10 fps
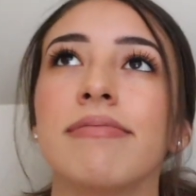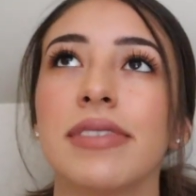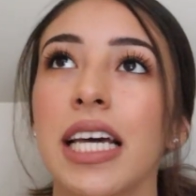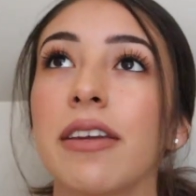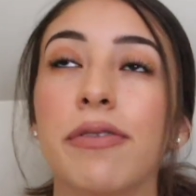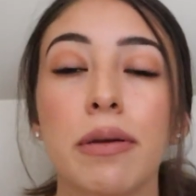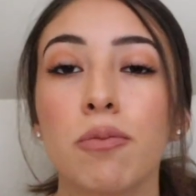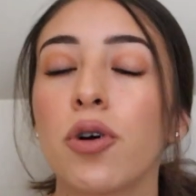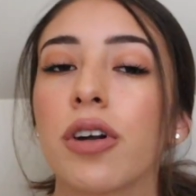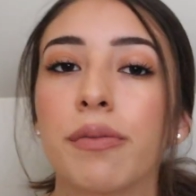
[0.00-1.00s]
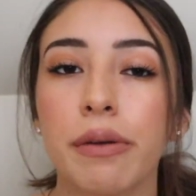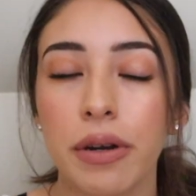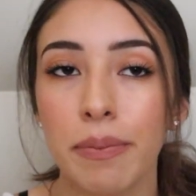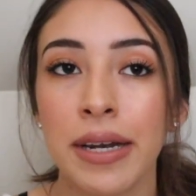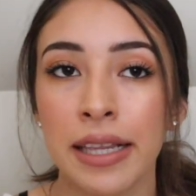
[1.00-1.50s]
10 feet more and we would
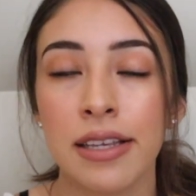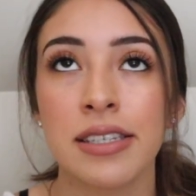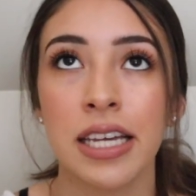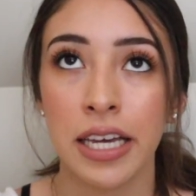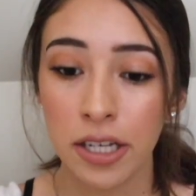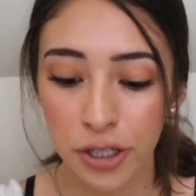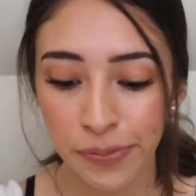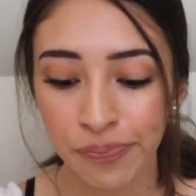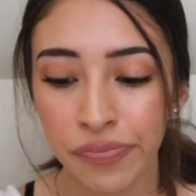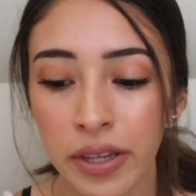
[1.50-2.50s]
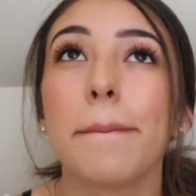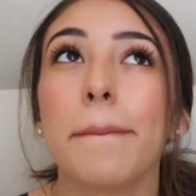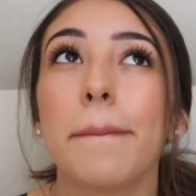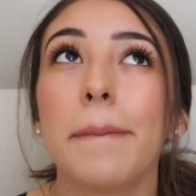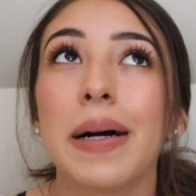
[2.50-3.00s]
have been at the stage,
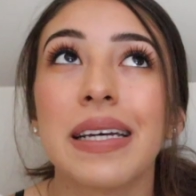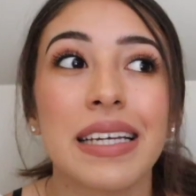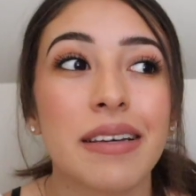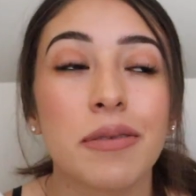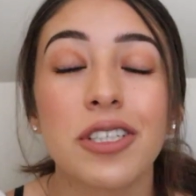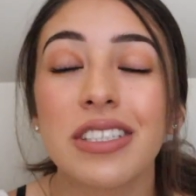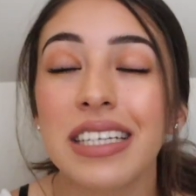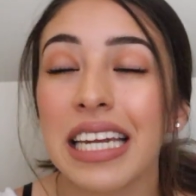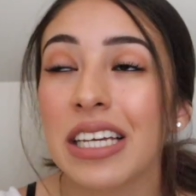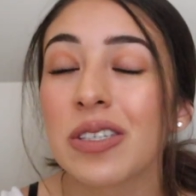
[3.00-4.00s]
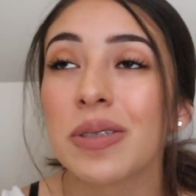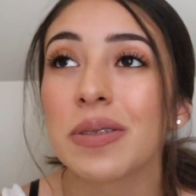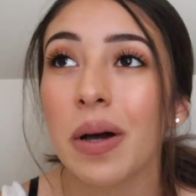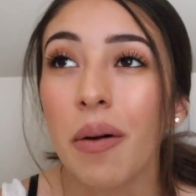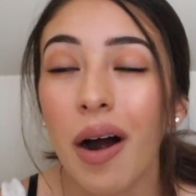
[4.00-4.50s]
but it was just getting
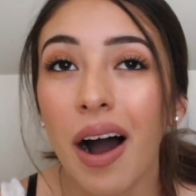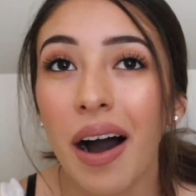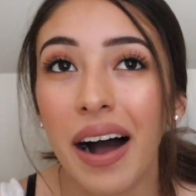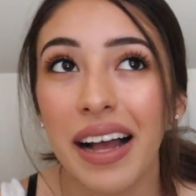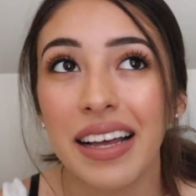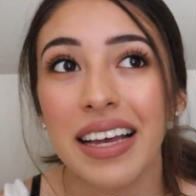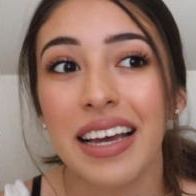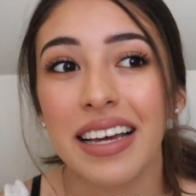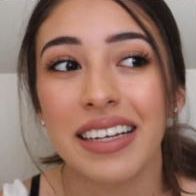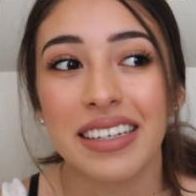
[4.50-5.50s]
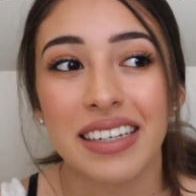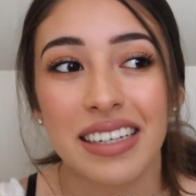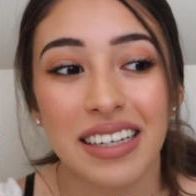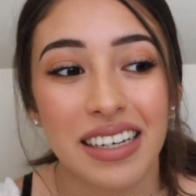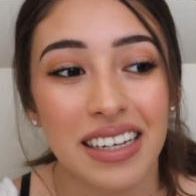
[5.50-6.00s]
so hot, and
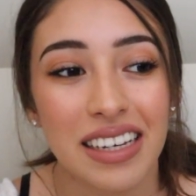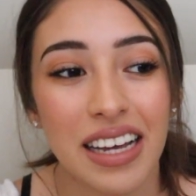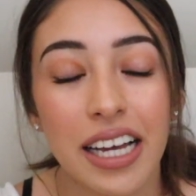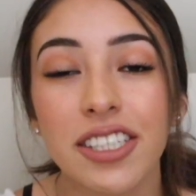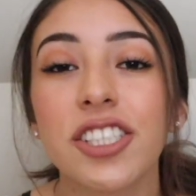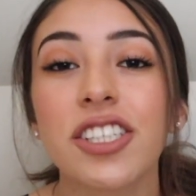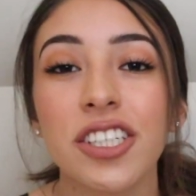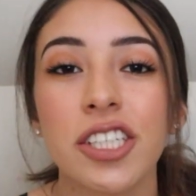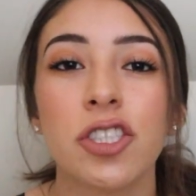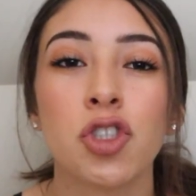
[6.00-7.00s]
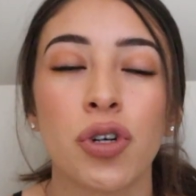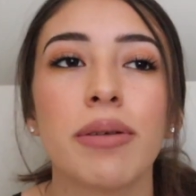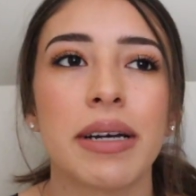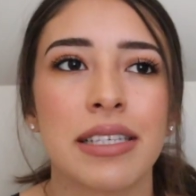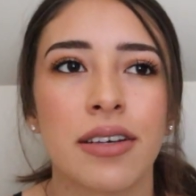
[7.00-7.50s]
I just couldn't enjoy
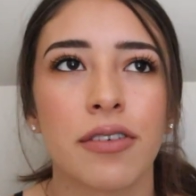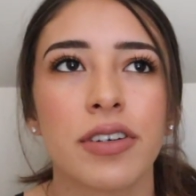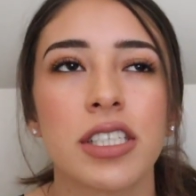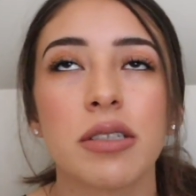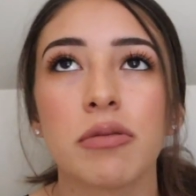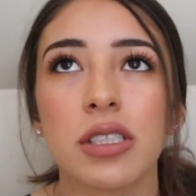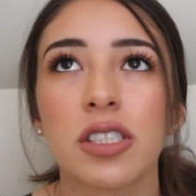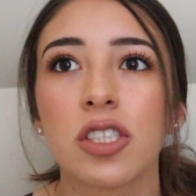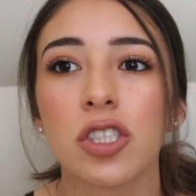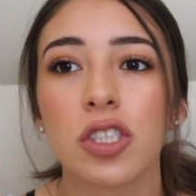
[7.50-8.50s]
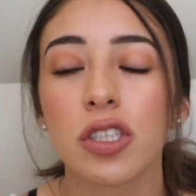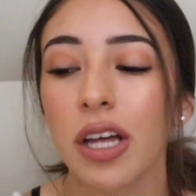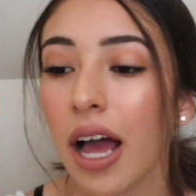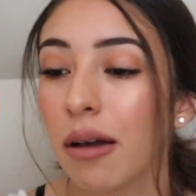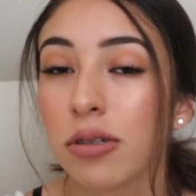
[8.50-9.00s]
myself because
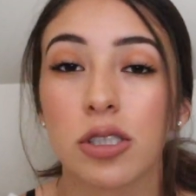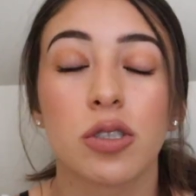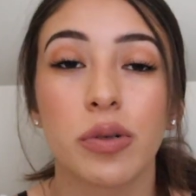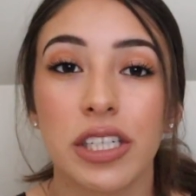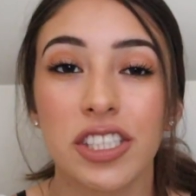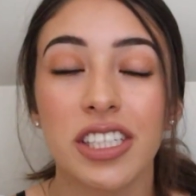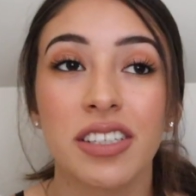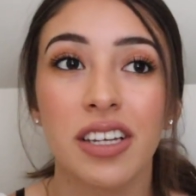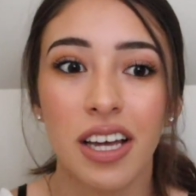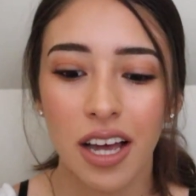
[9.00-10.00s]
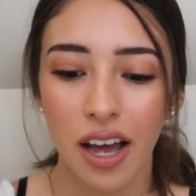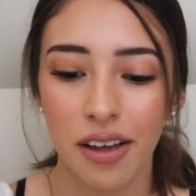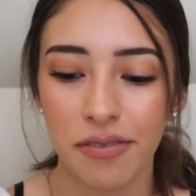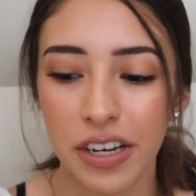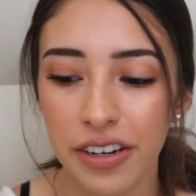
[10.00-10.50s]
I was squished, and
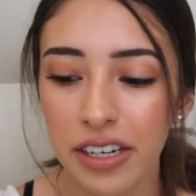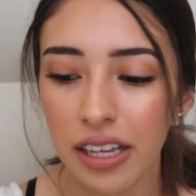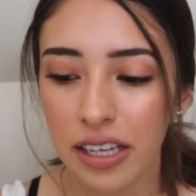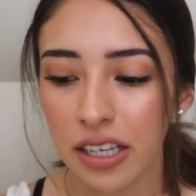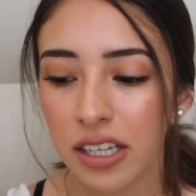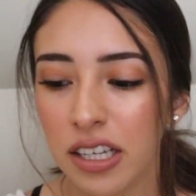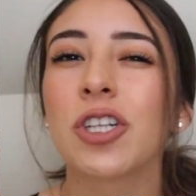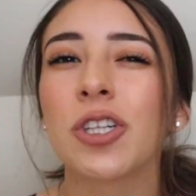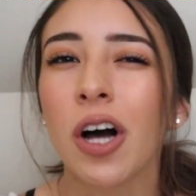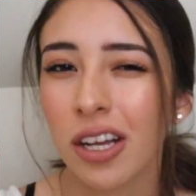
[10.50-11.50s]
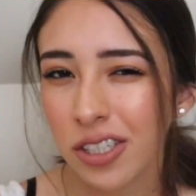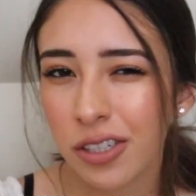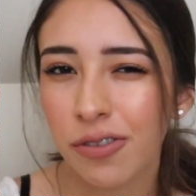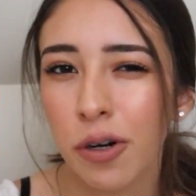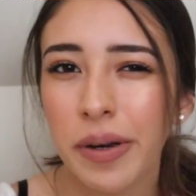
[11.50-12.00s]
I'm very like
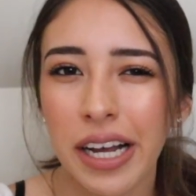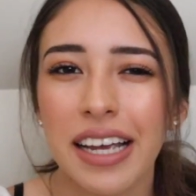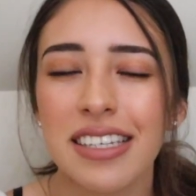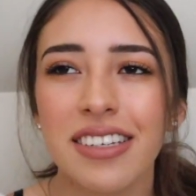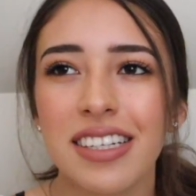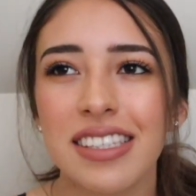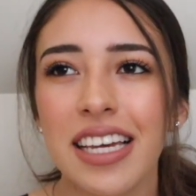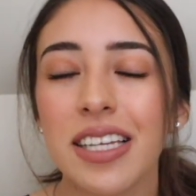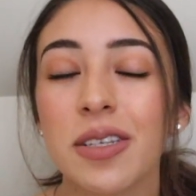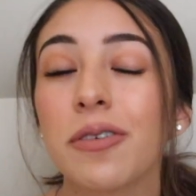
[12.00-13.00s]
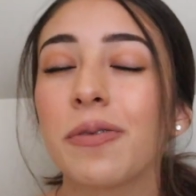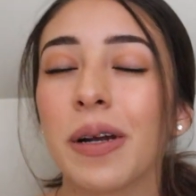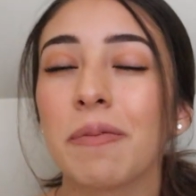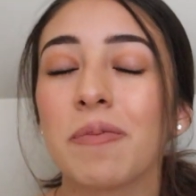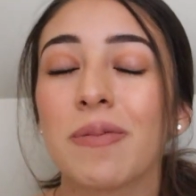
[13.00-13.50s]
claustrophobic, I guess you could say. So
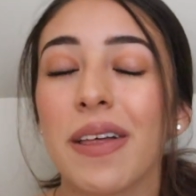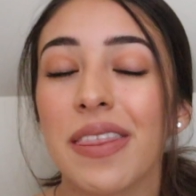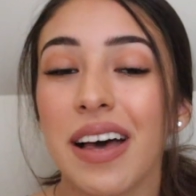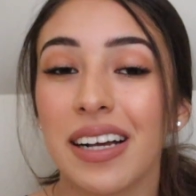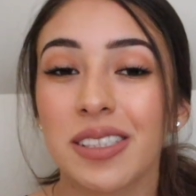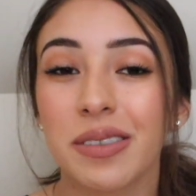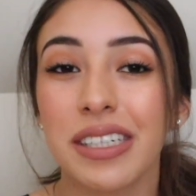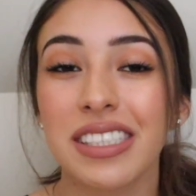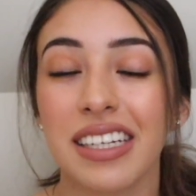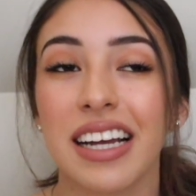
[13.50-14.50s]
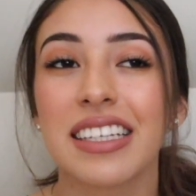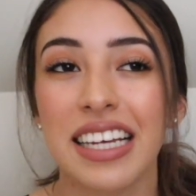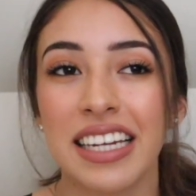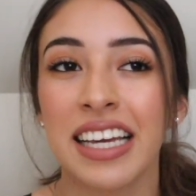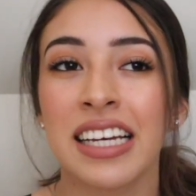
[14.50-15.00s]
when I'm that squished, like I
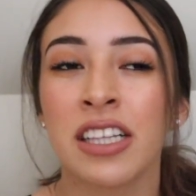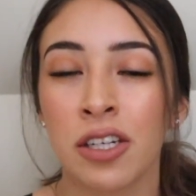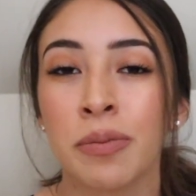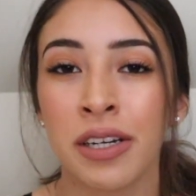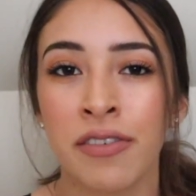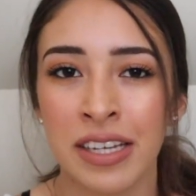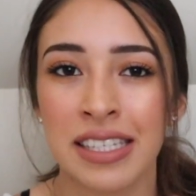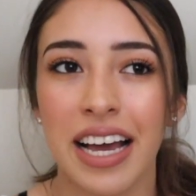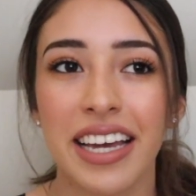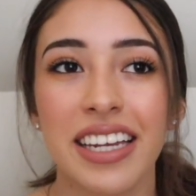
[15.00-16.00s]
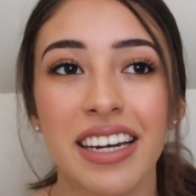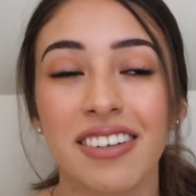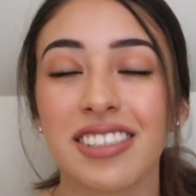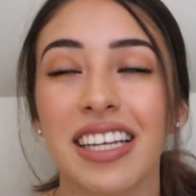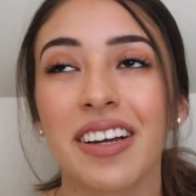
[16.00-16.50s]
tend to get a little bit of anxiety, and I
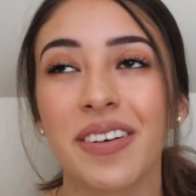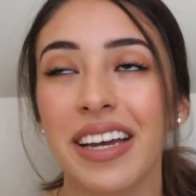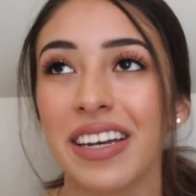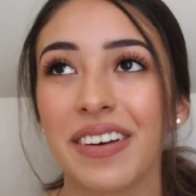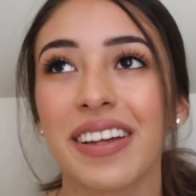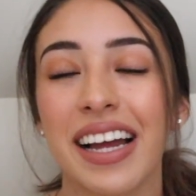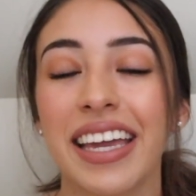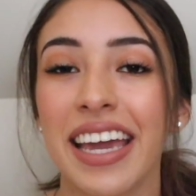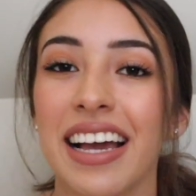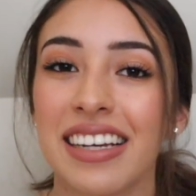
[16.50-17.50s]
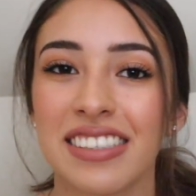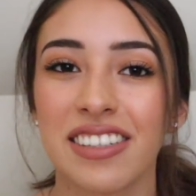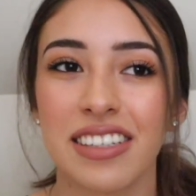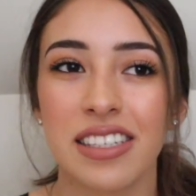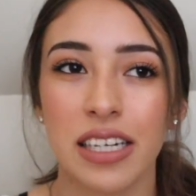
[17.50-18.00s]
was like, okay, no, like I can't
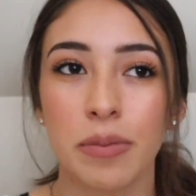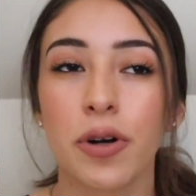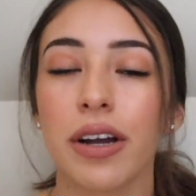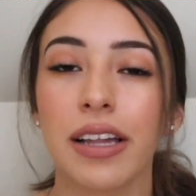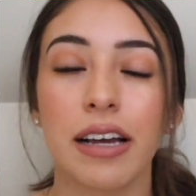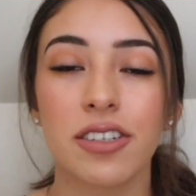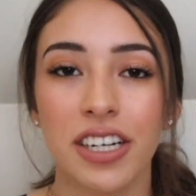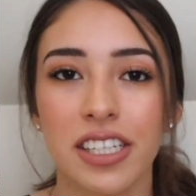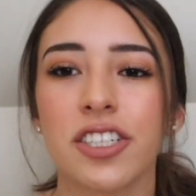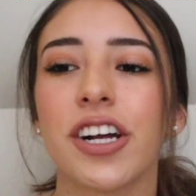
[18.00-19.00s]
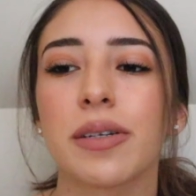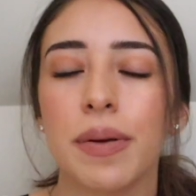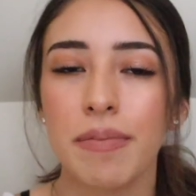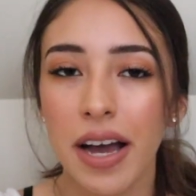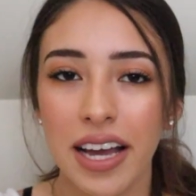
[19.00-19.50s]
handle this anymore. Like I was trying to distract
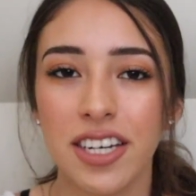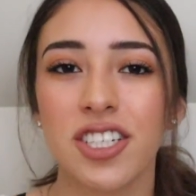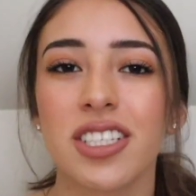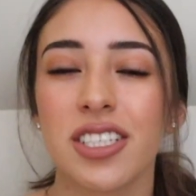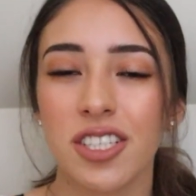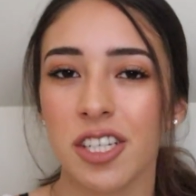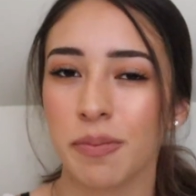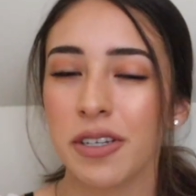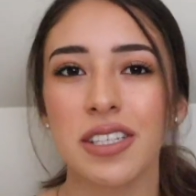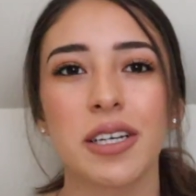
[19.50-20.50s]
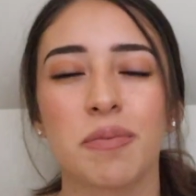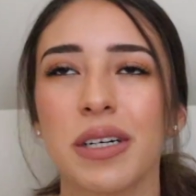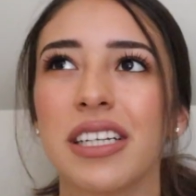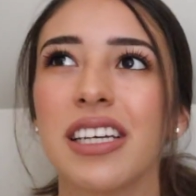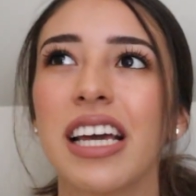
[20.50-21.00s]
my mind and just listen to music,
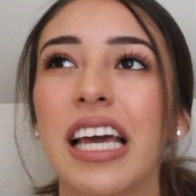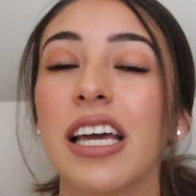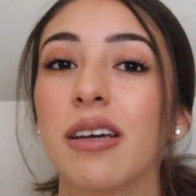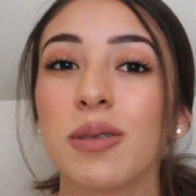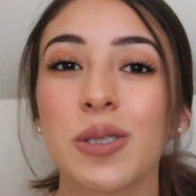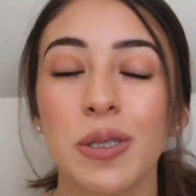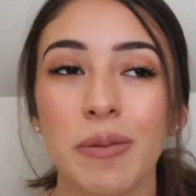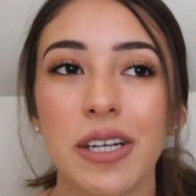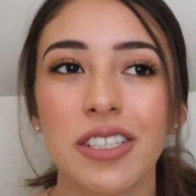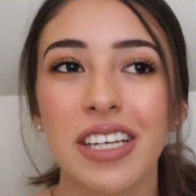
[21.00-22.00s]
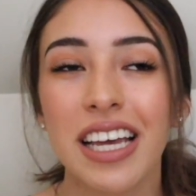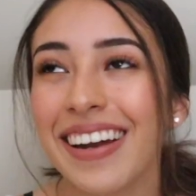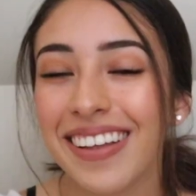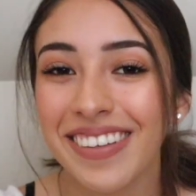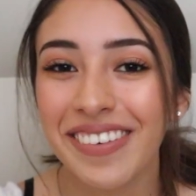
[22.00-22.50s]
but it was too much.
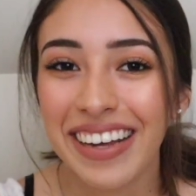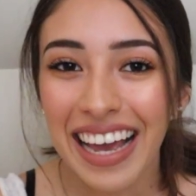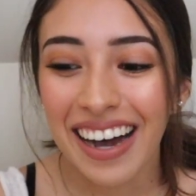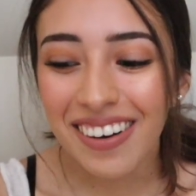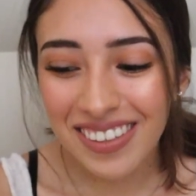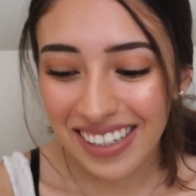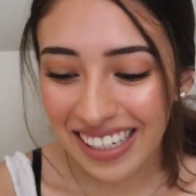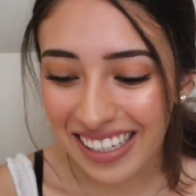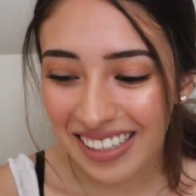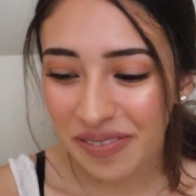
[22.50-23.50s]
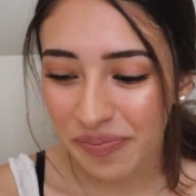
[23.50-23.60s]
And on the way out, like